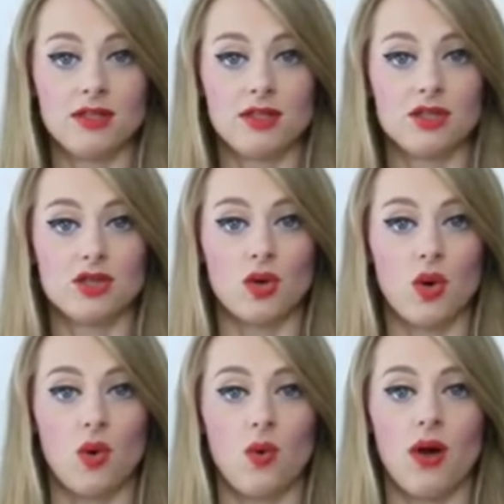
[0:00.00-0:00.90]

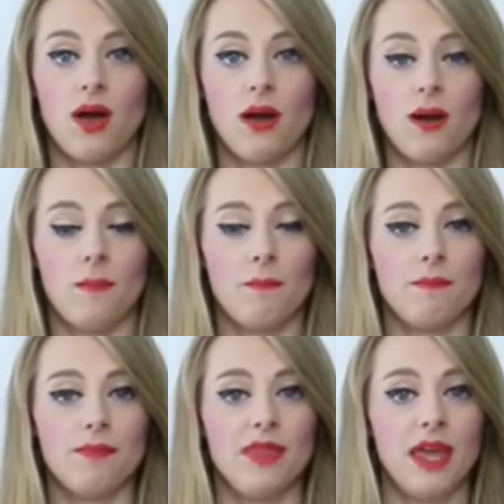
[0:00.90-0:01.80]
So
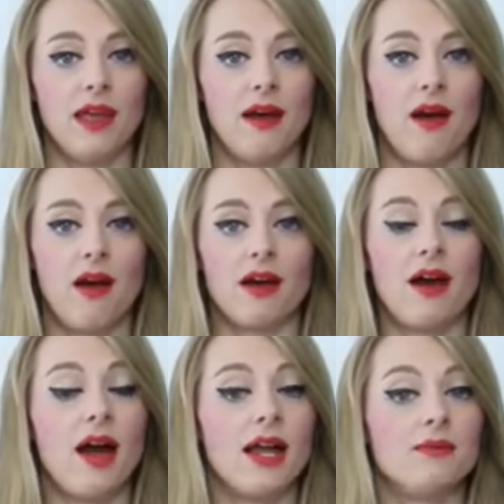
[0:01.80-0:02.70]
they are
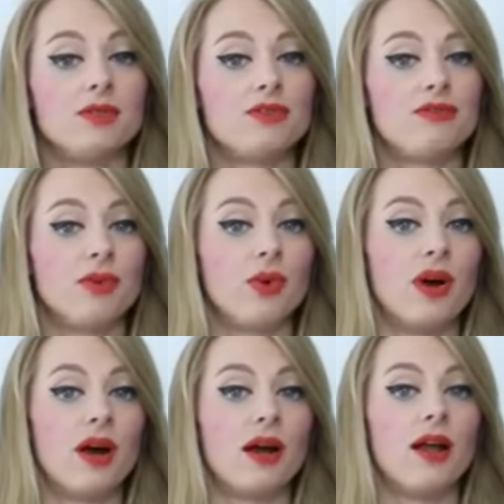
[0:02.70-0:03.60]
items
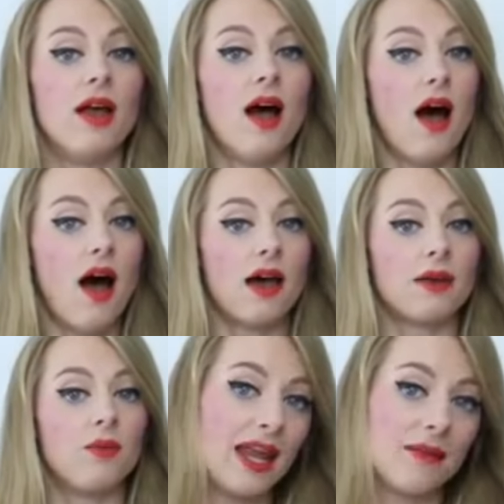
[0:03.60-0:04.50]
for
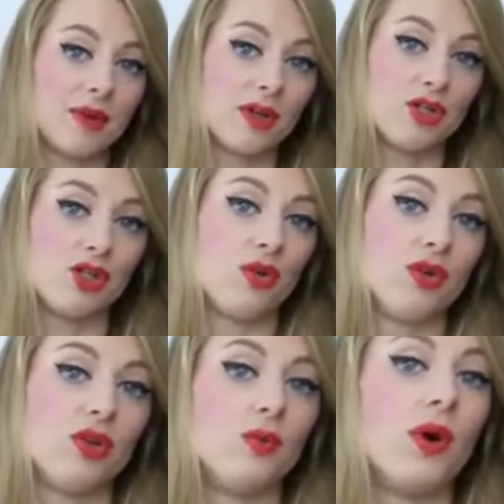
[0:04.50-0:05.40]
autumn, and I'm gonna show
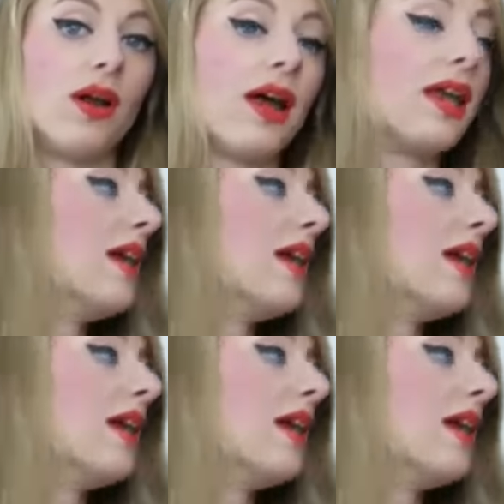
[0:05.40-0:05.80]
you what I